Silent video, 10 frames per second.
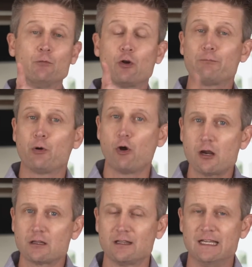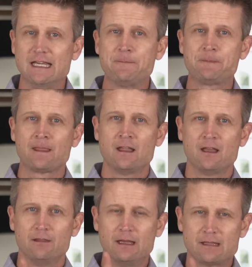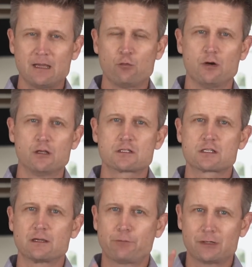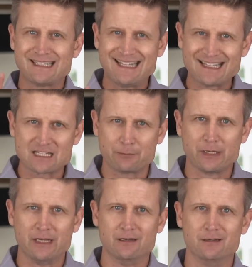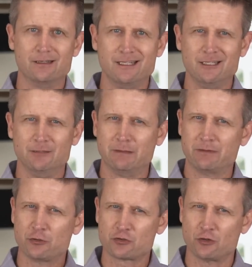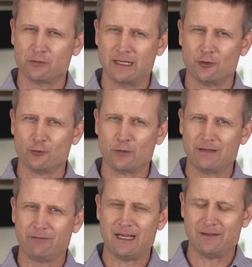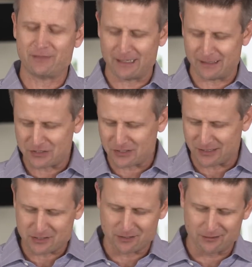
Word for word: and more importantly, that they once participated in. Remember those old, that old way of life that I discussed